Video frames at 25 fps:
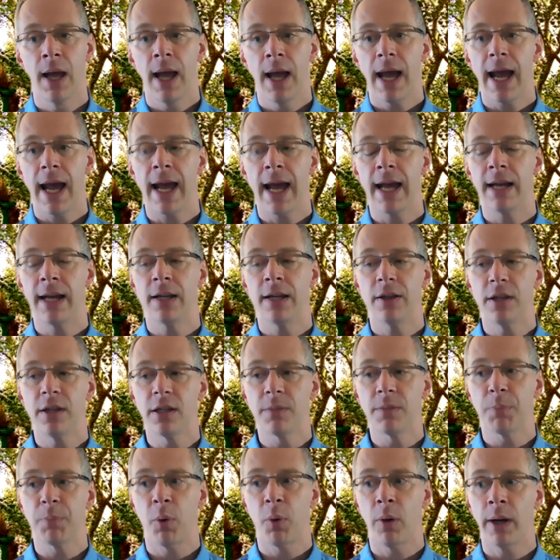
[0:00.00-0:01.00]
And at
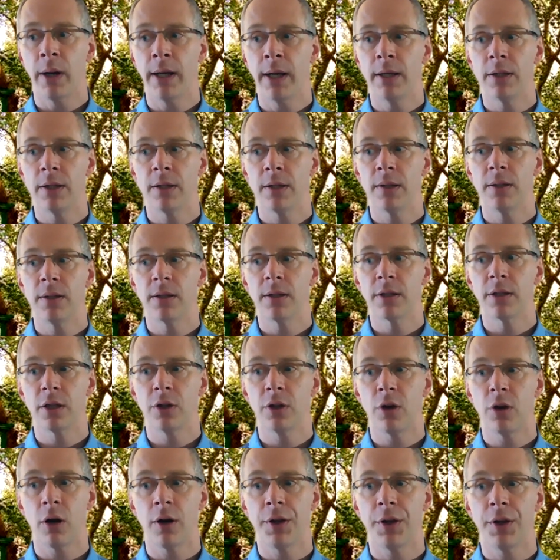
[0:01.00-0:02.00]
this point,
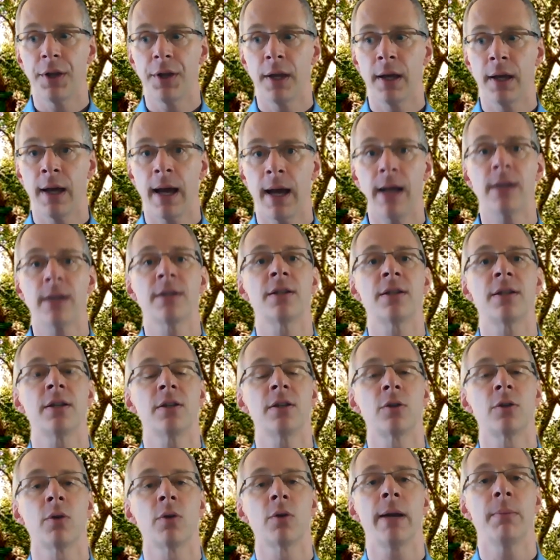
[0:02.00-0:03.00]
Siddhartha has this
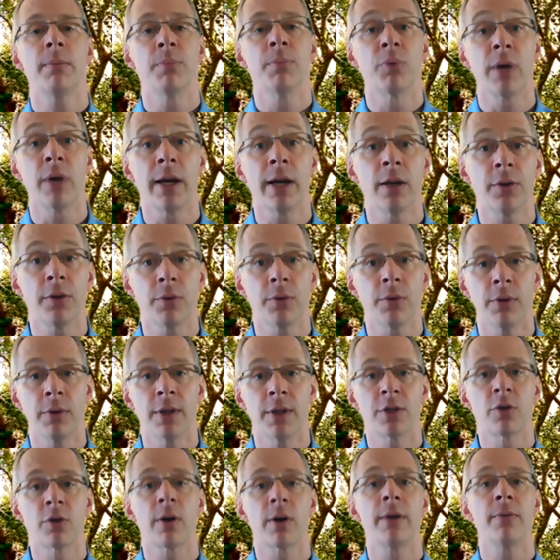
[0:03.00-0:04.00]
great breakthrough,
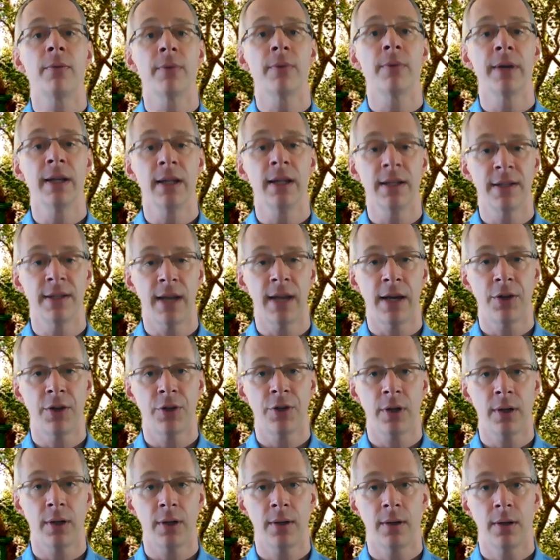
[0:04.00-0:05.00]
this great
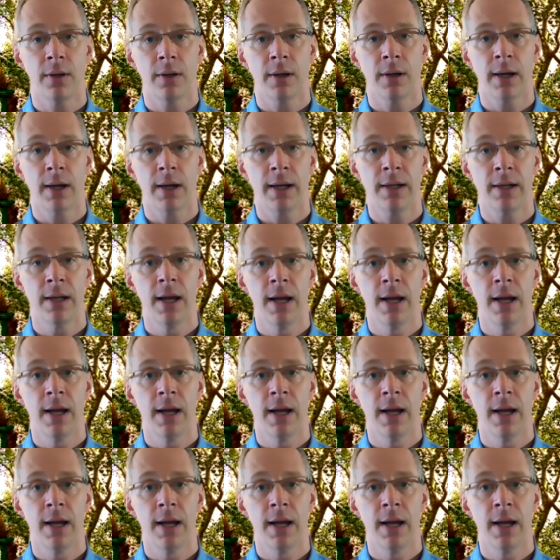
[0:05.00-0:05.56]
realization, right?